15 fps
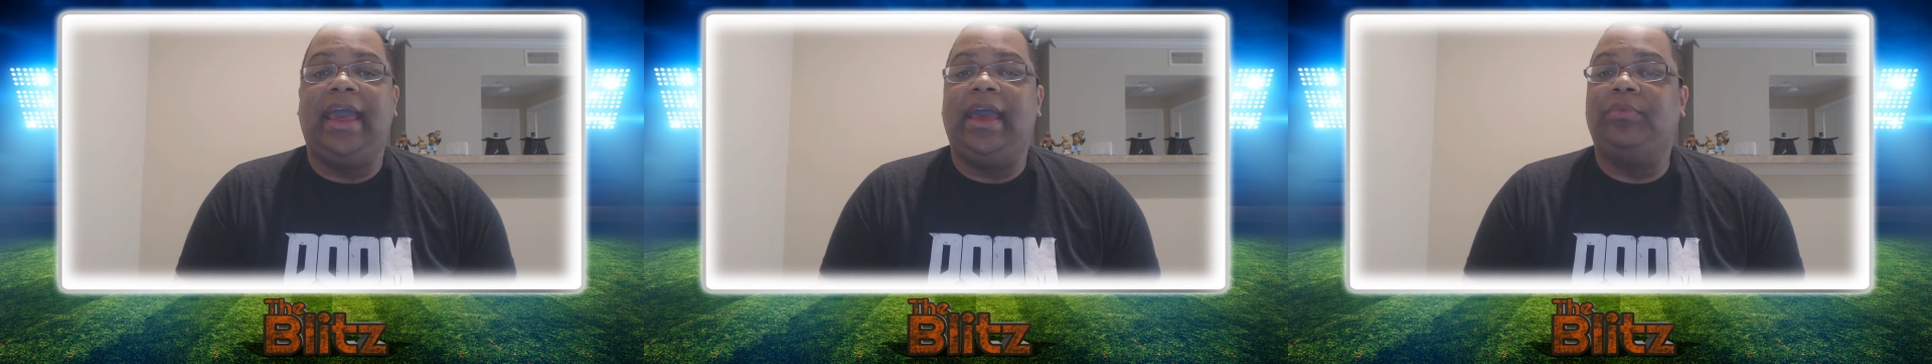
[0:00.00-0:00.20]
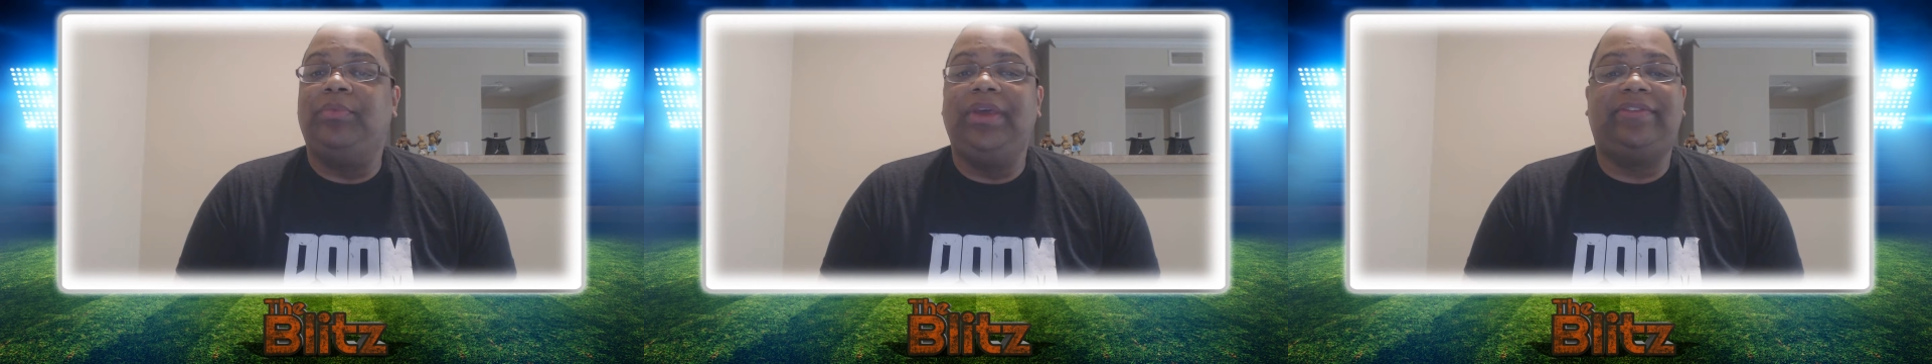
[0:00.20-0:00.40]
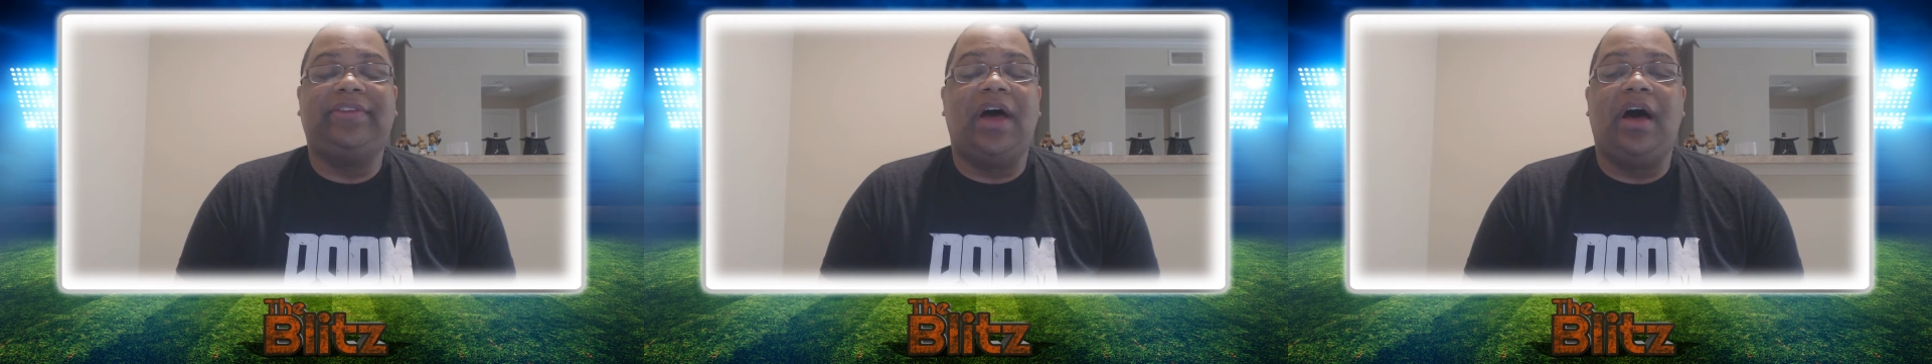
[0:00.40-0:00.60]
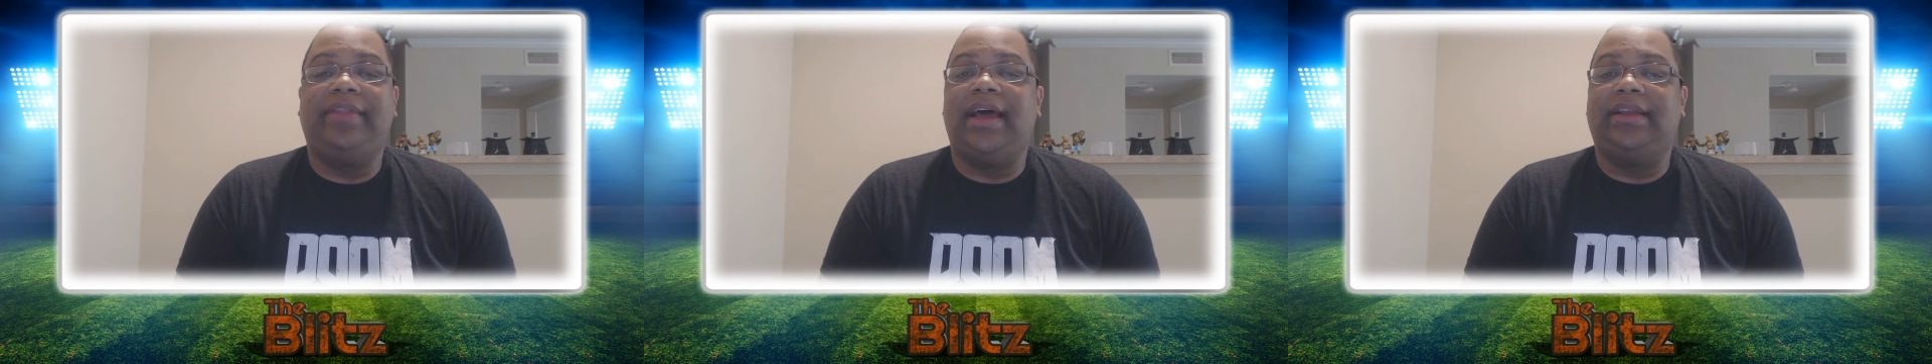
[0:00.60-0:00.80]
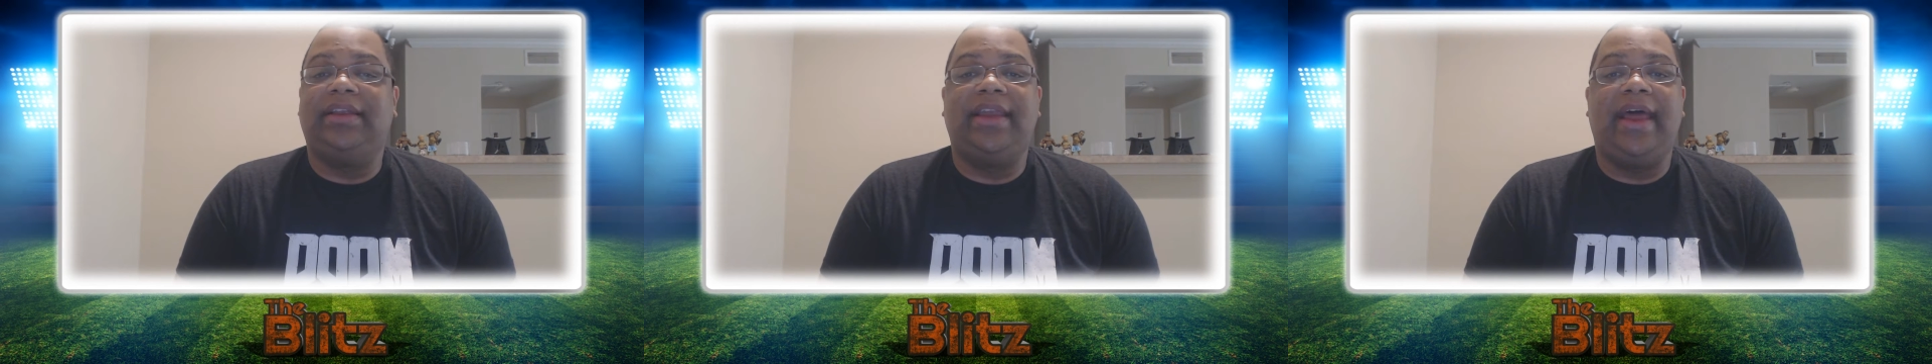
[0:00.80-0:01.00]
And we
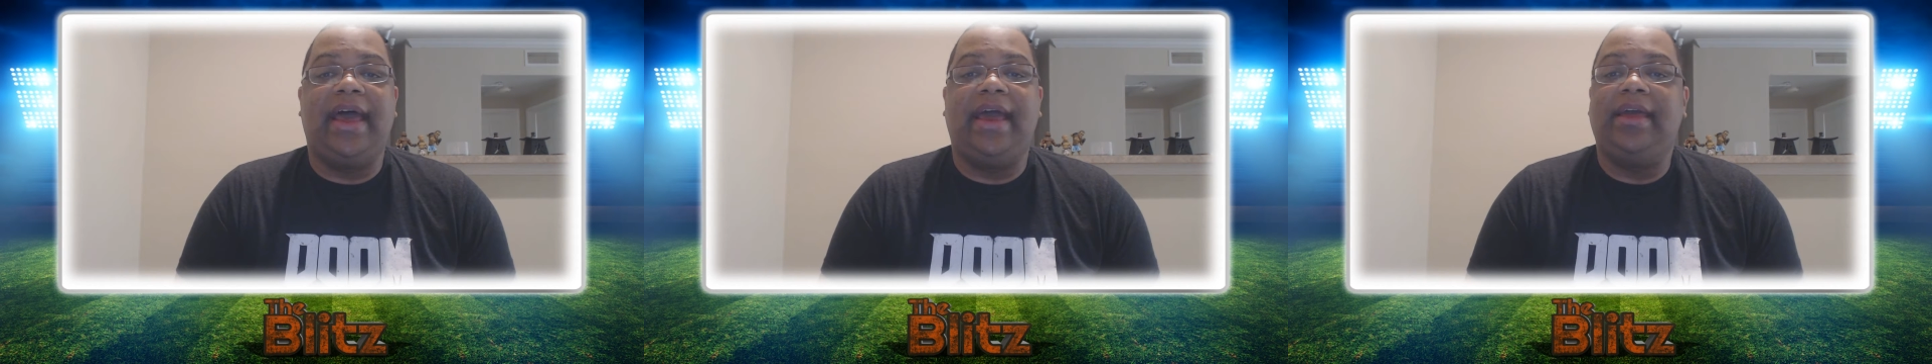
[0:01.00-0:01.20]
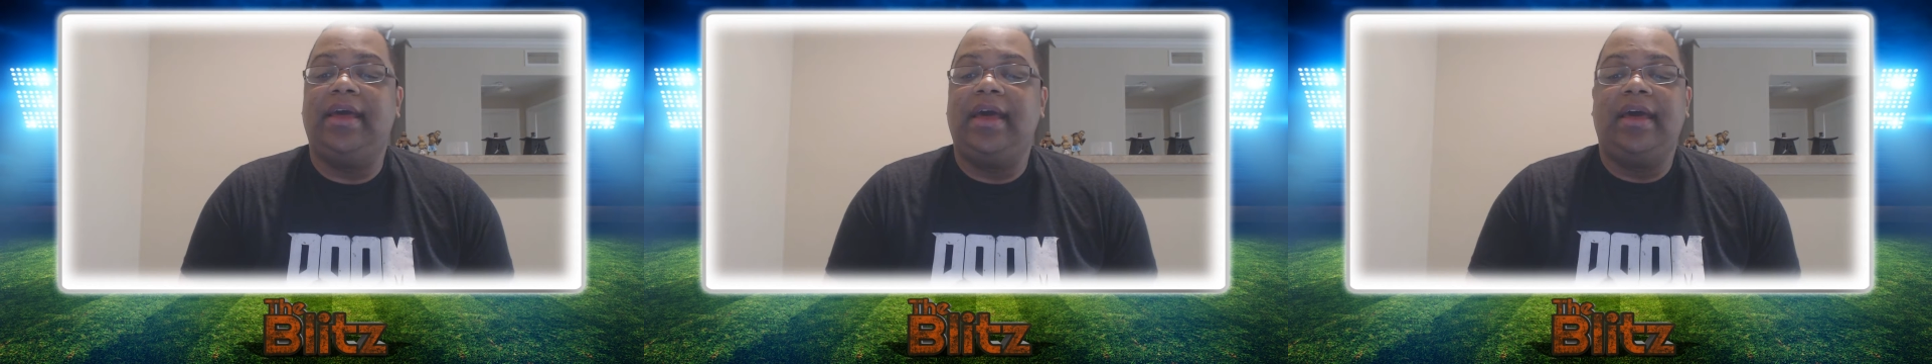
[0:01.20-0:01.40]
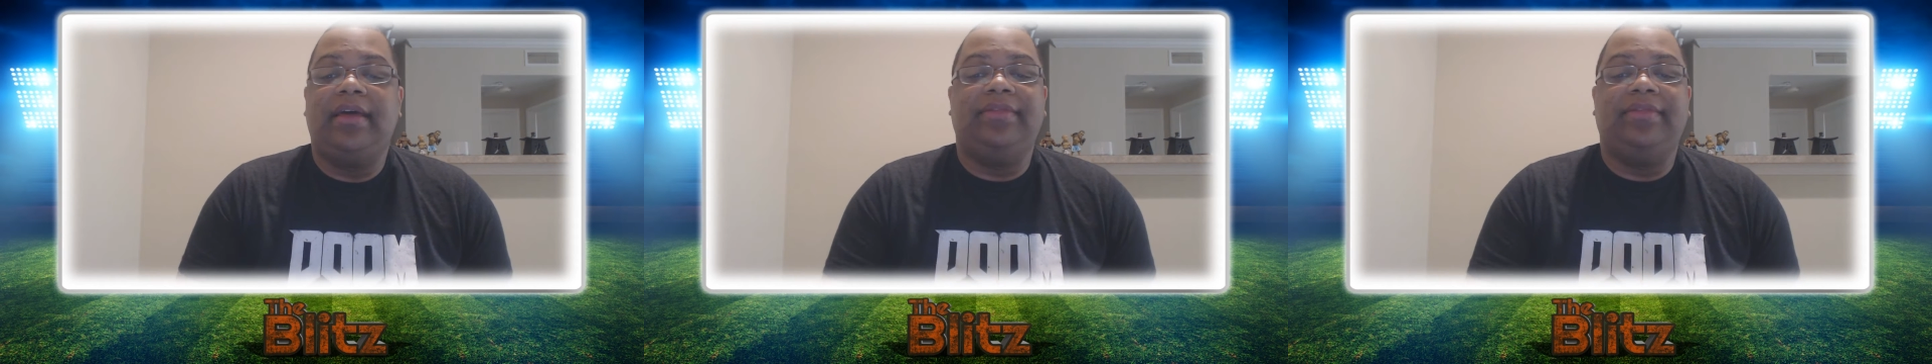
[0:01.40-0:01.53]
saw that today.